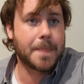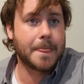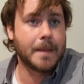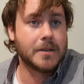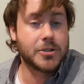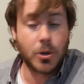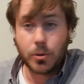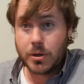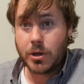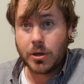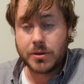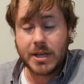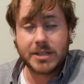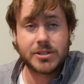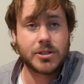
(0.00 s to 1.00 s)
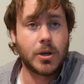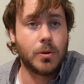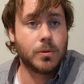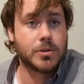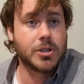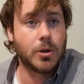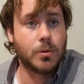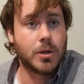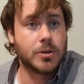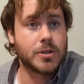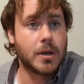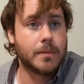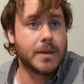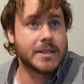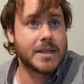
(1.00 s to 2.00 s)
So good, that's total those
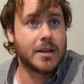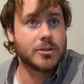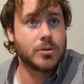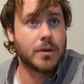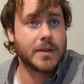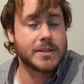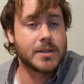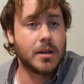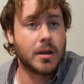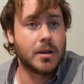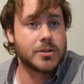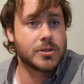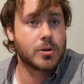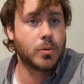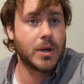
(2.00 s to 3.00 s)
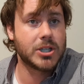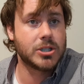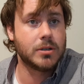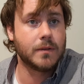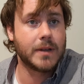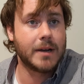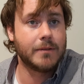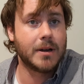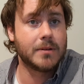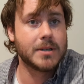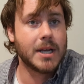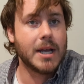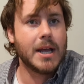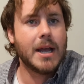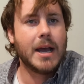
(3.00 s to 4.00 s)
up. That's out of 12. That's the last question of that round.
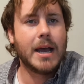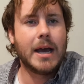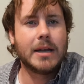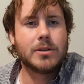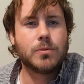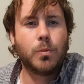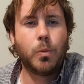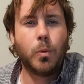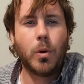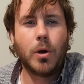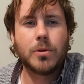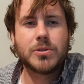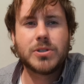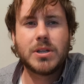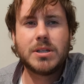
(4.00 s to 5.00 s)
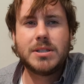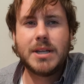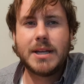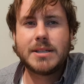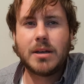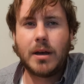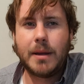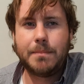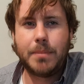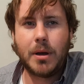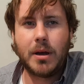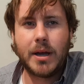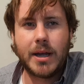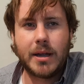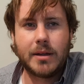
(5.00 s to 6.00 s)
And what did I
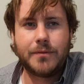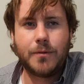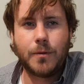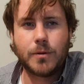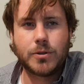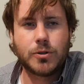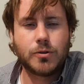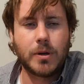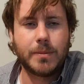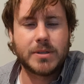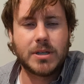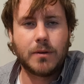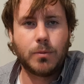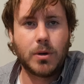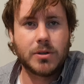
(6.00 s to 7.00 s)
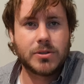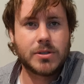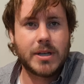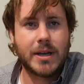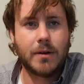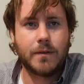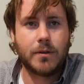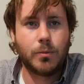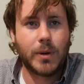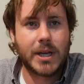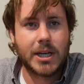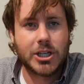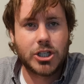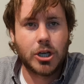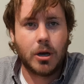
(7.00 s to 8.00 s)
buy to treat myself while I was out for the
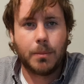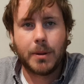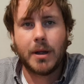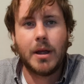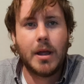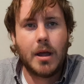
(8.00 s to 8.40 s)
weekly shop?